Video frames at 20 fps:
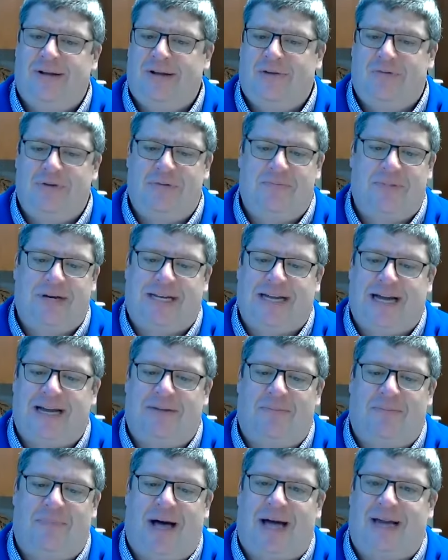we've been kind
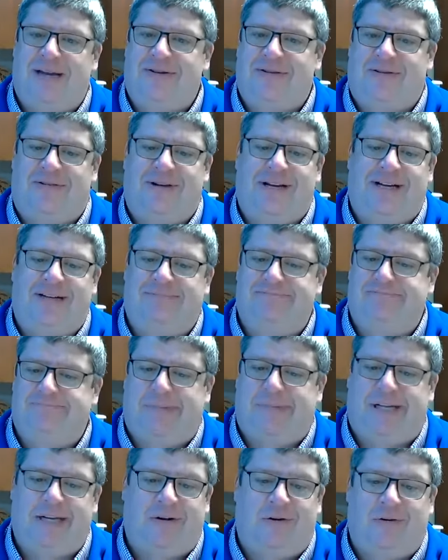of monitoring,
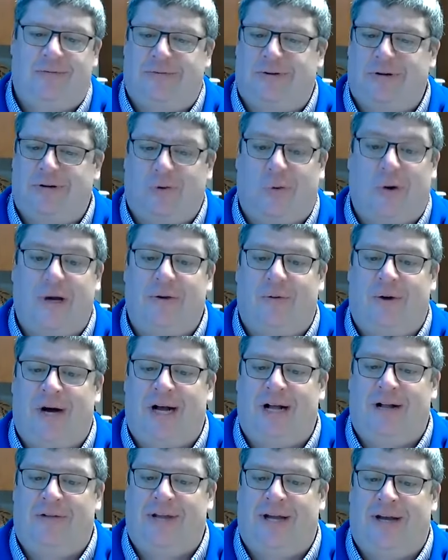for quite a
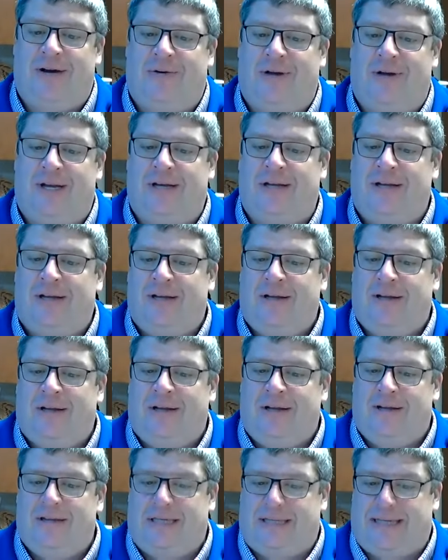while now. And
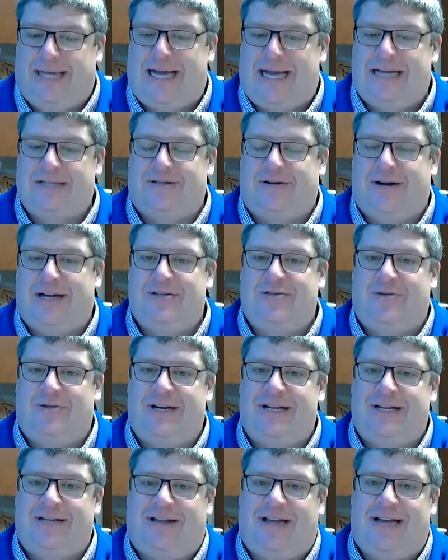the last
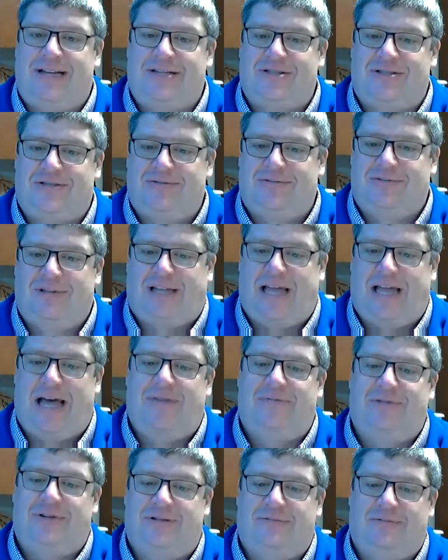graduating class
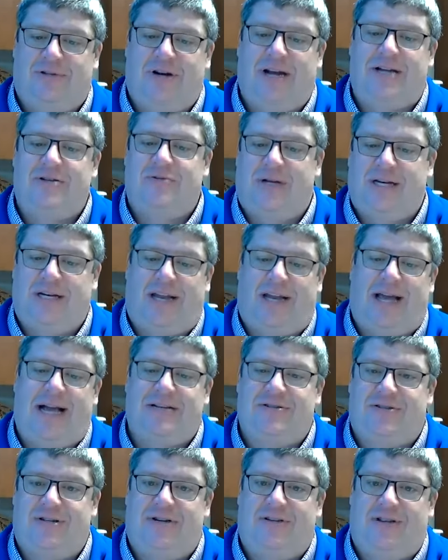graduated
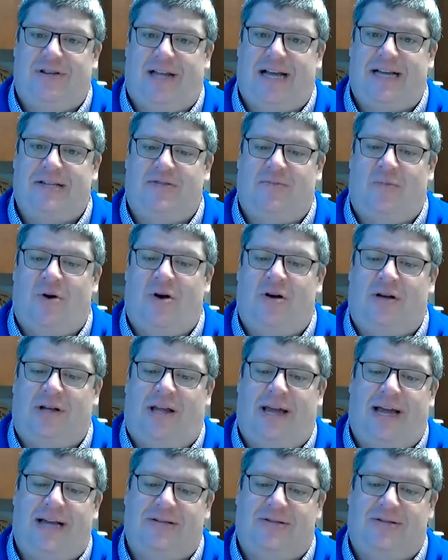last year, the last small
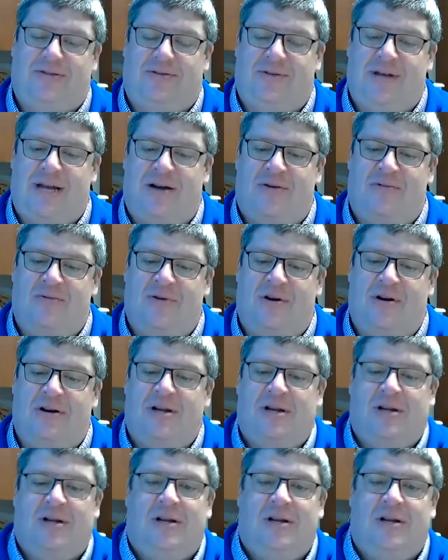class. So now we're